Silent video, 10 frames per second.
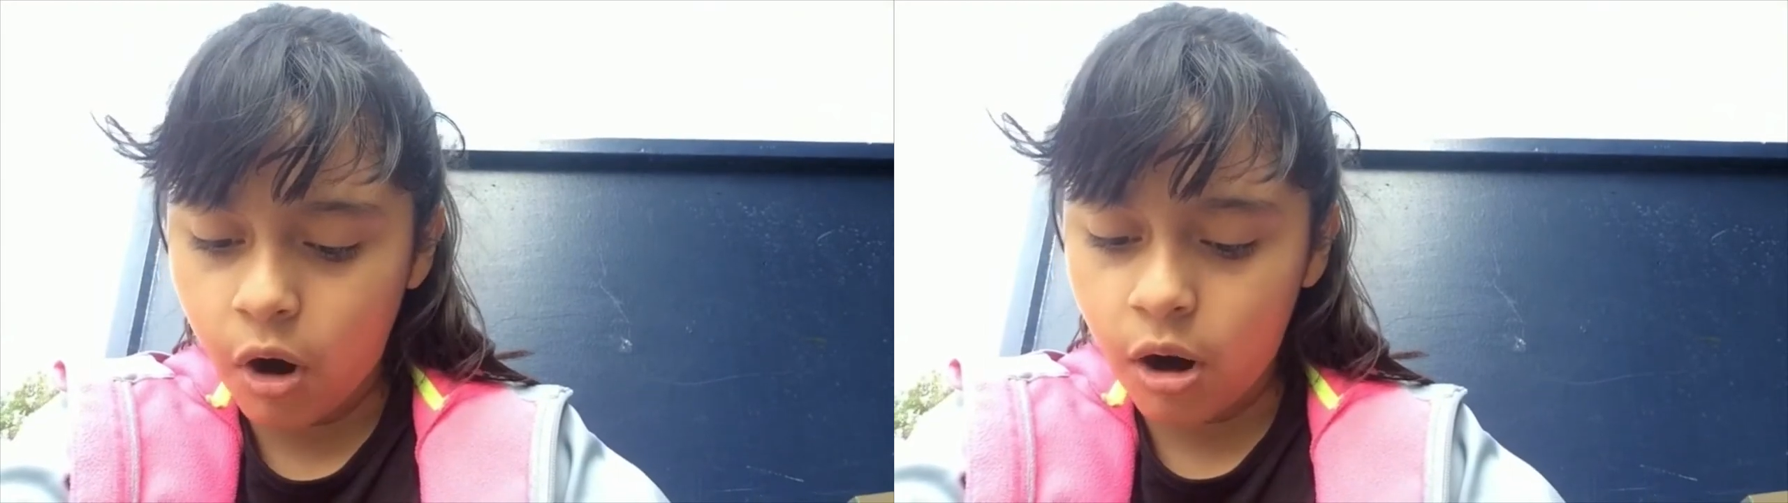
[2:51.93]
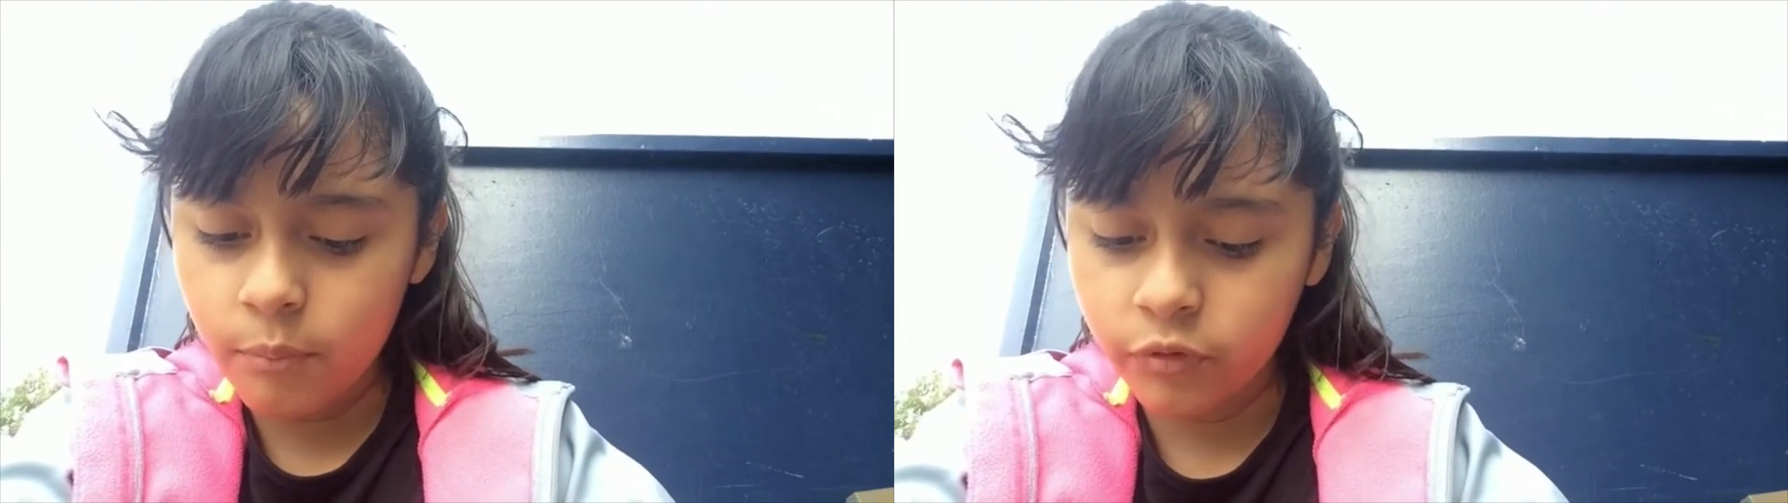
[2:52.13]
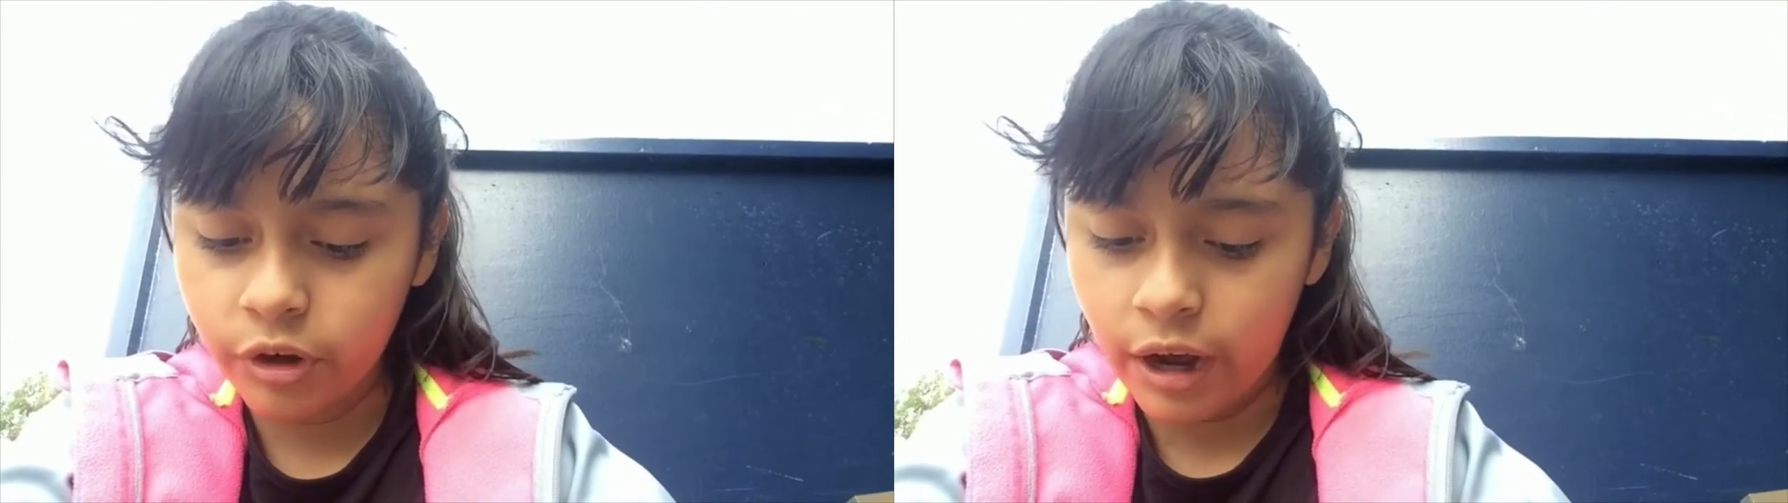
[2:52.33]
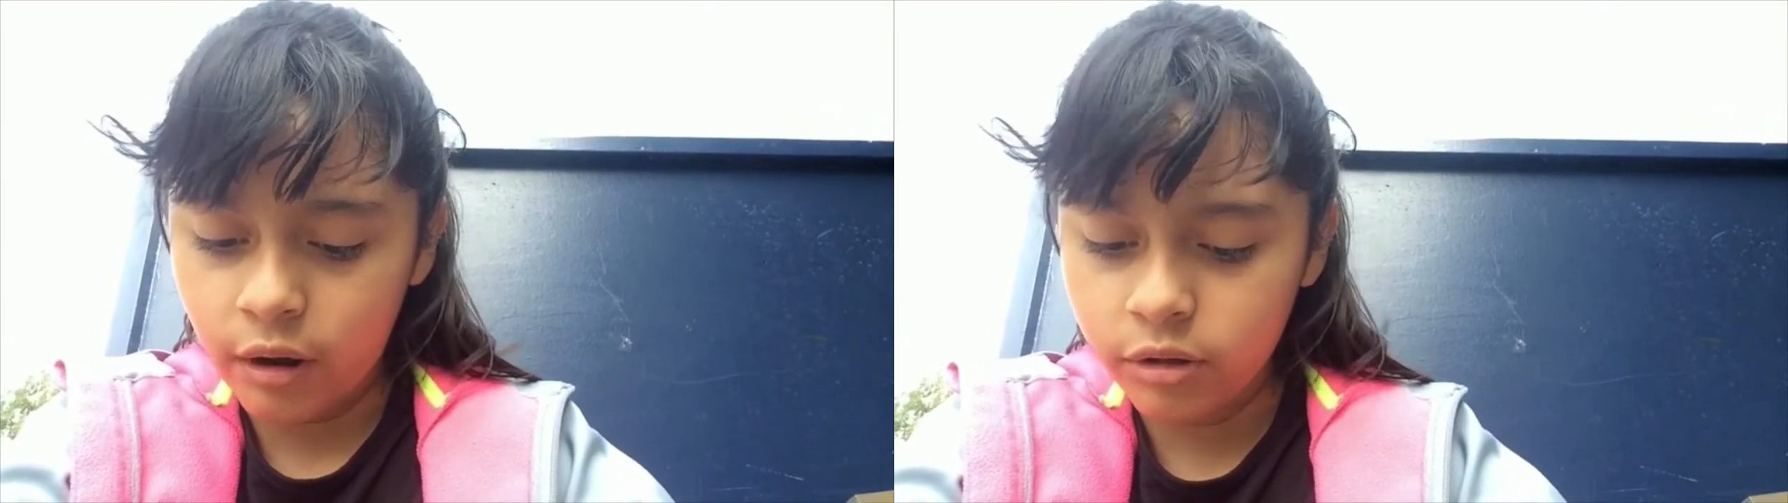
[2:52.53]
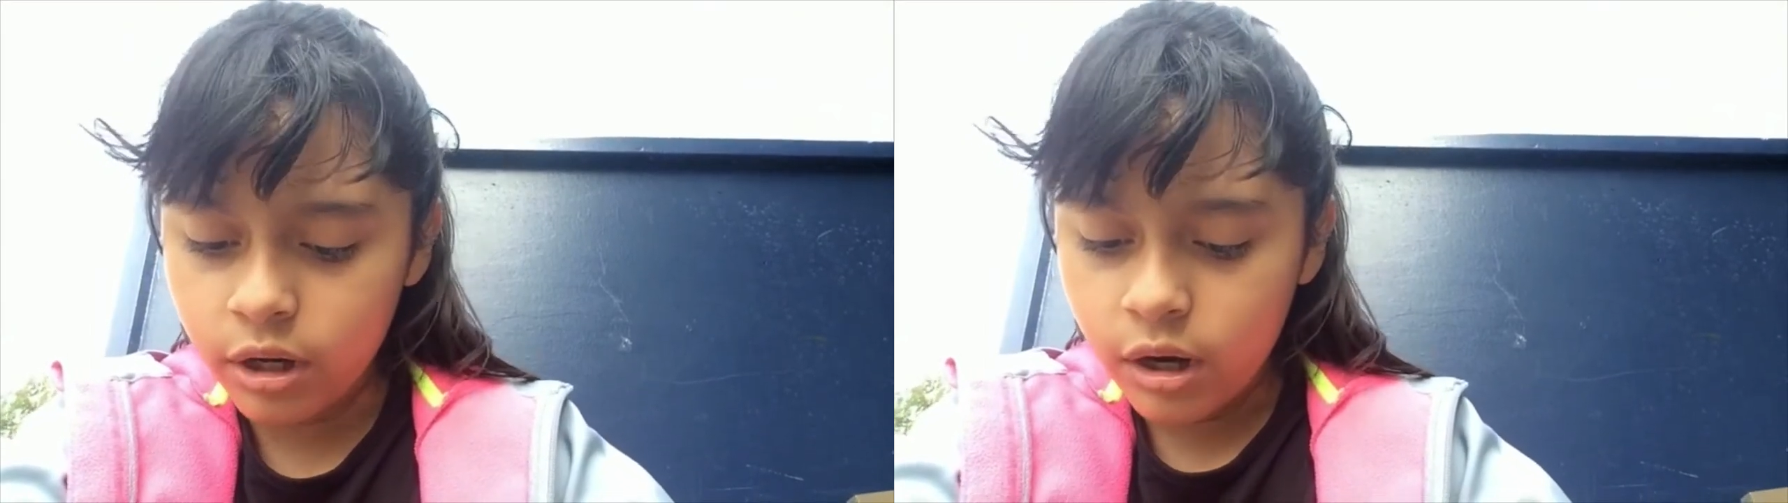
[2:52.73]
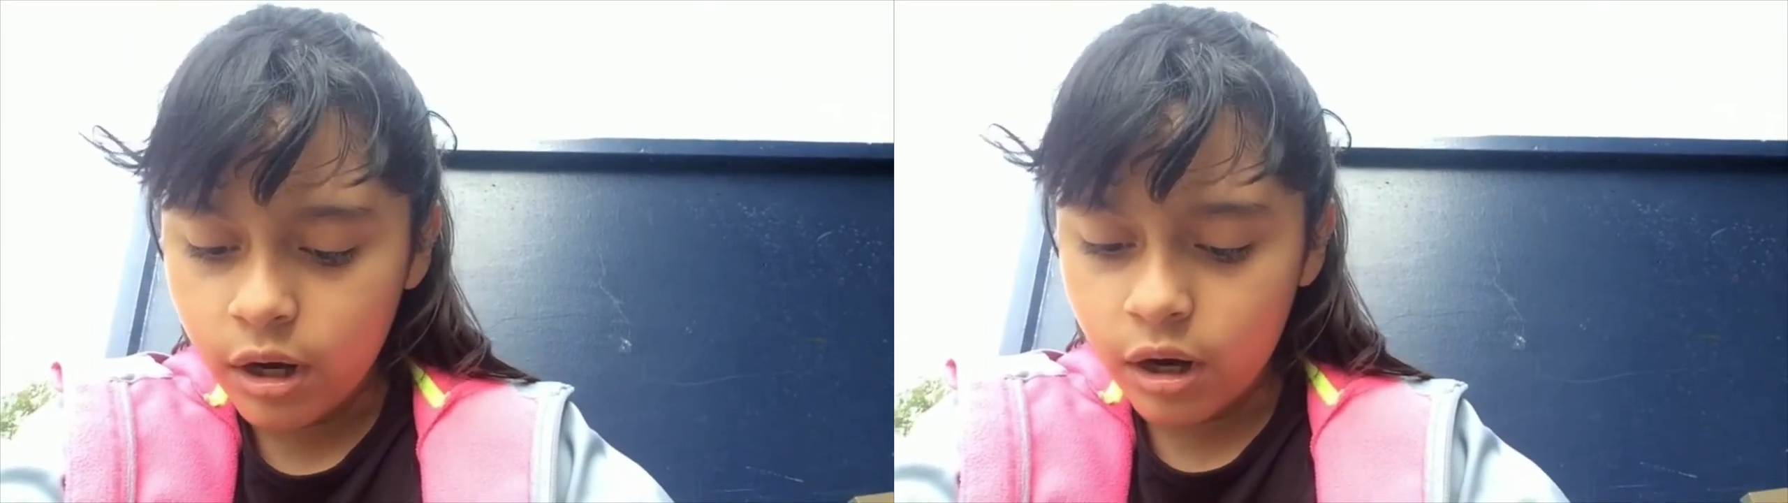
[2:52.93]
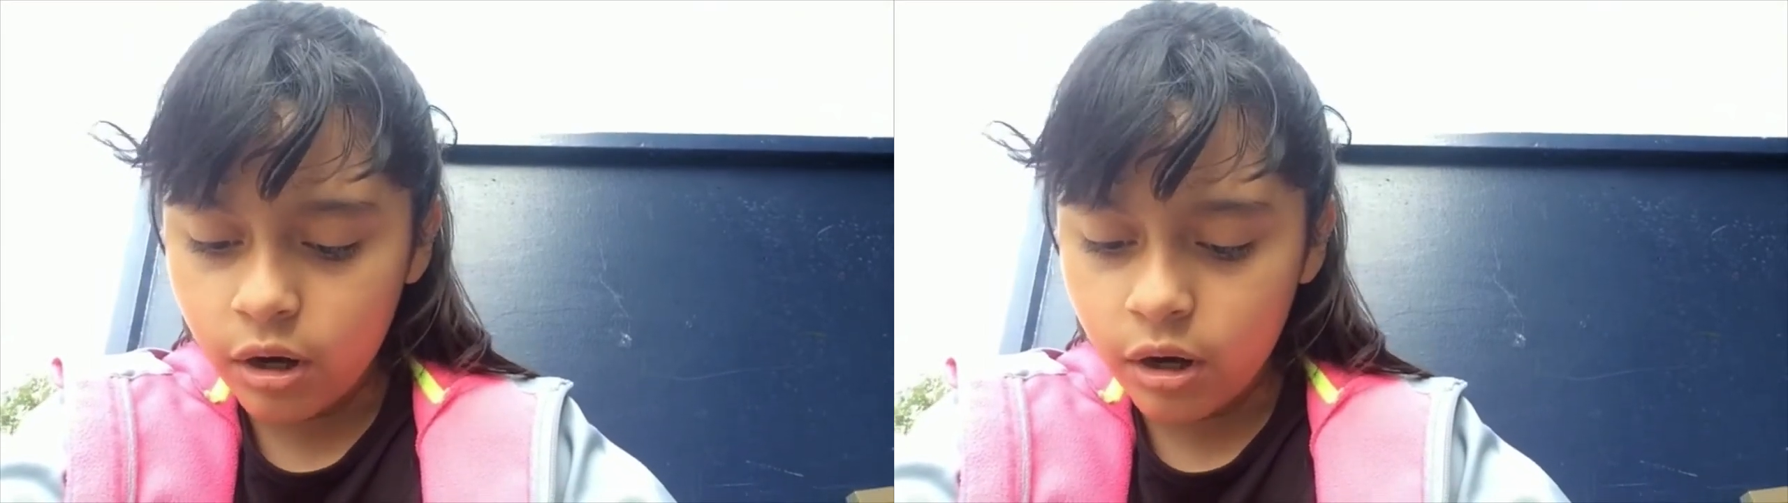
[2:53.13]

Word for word: palm crown,